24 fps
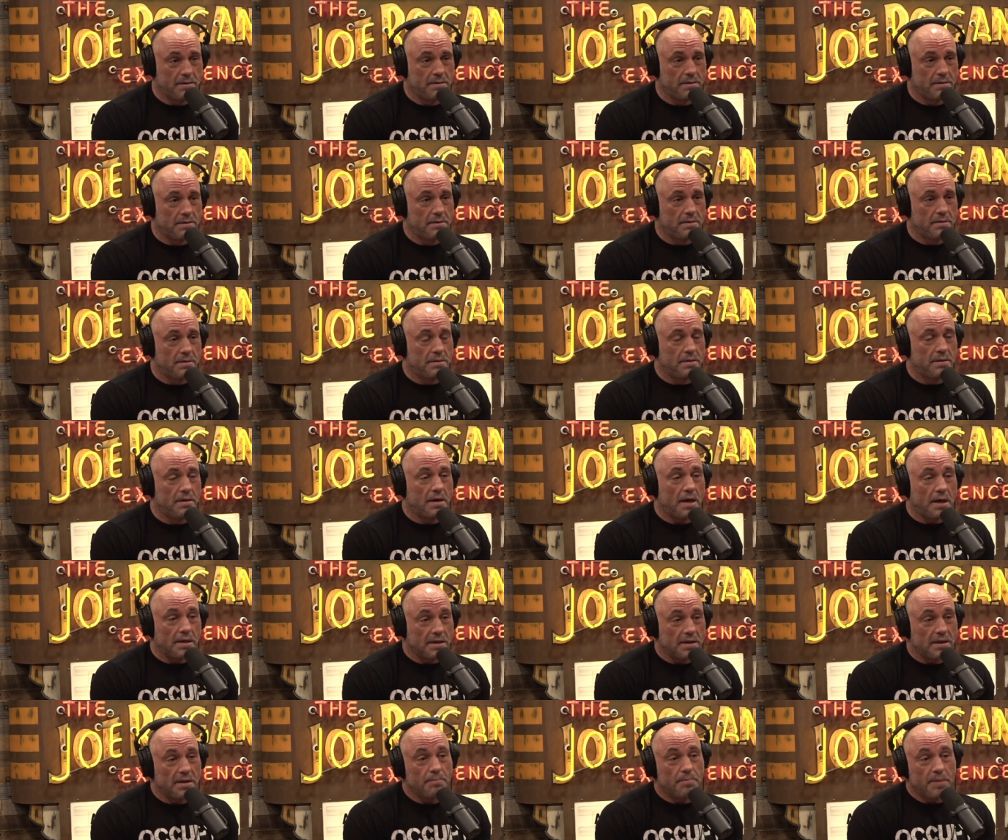Right. I
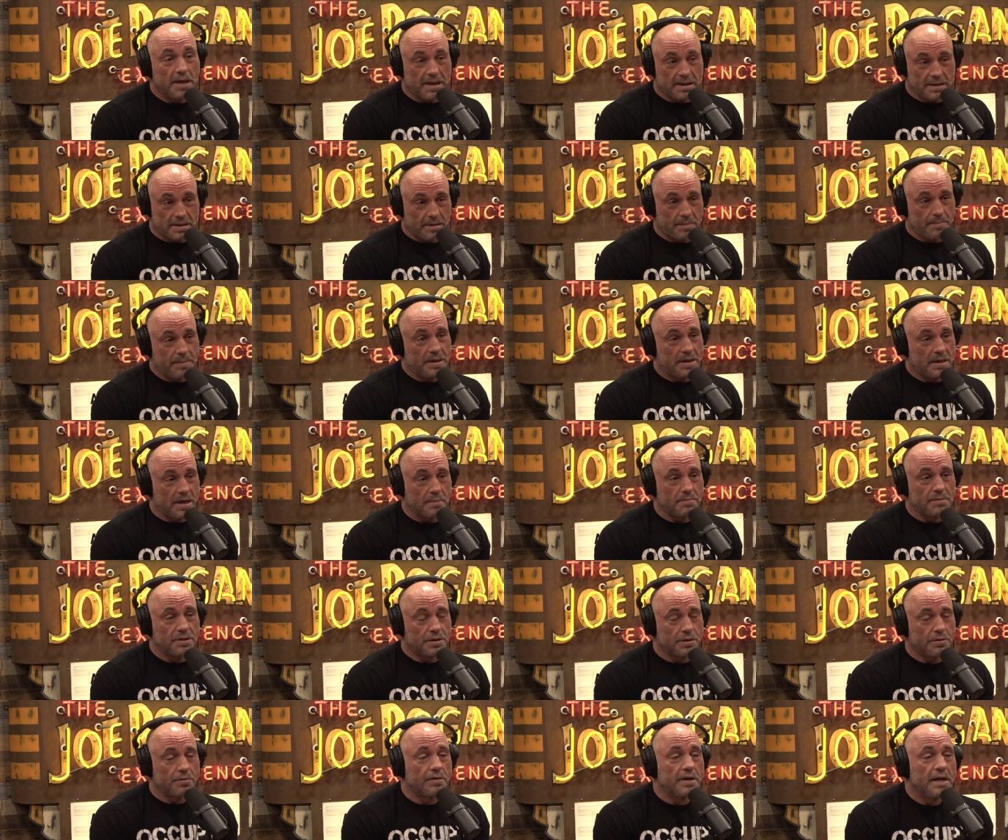think it basically becomes
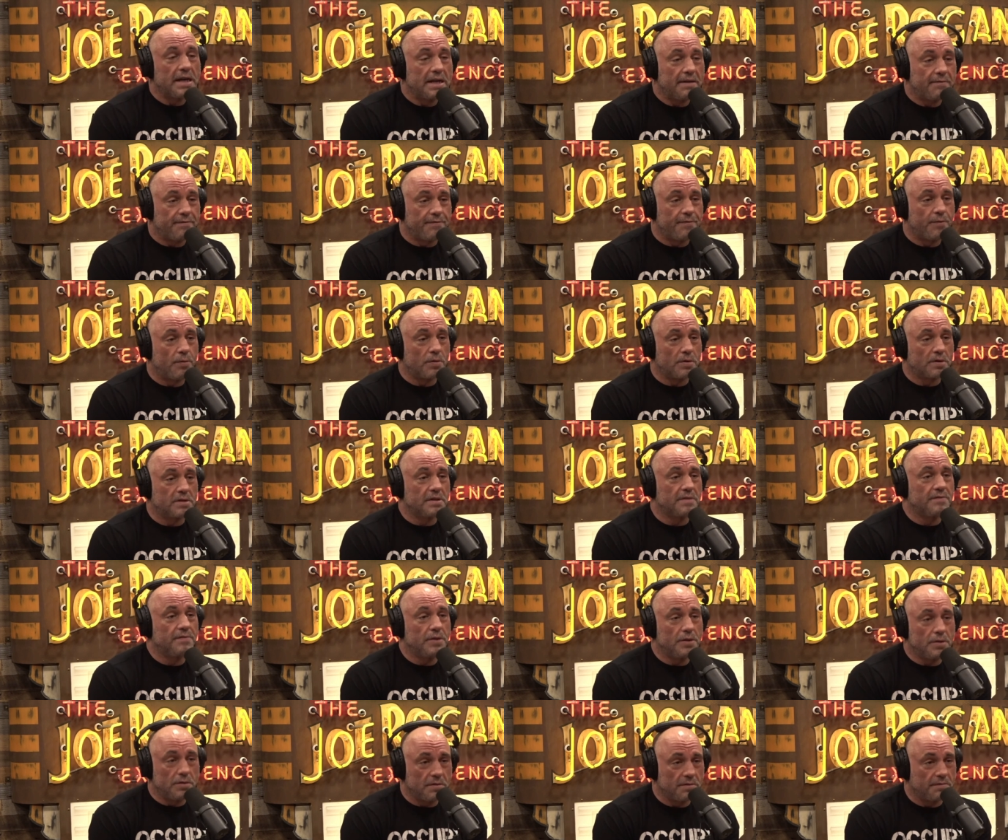a creative force of
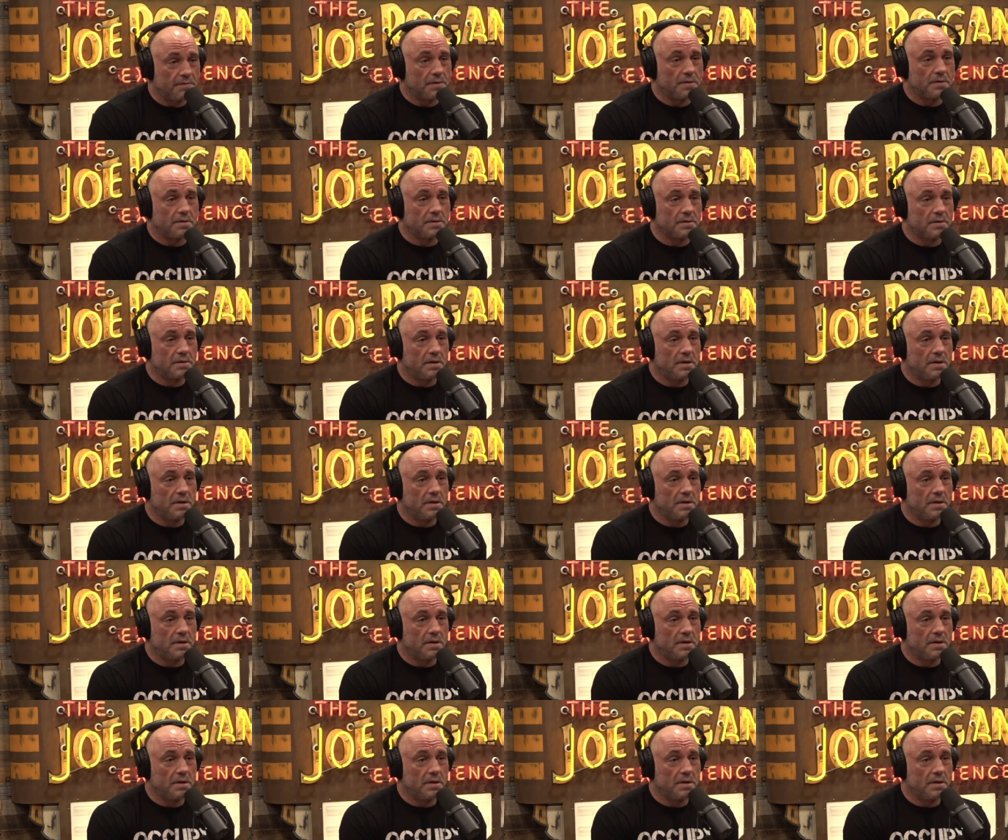the universe.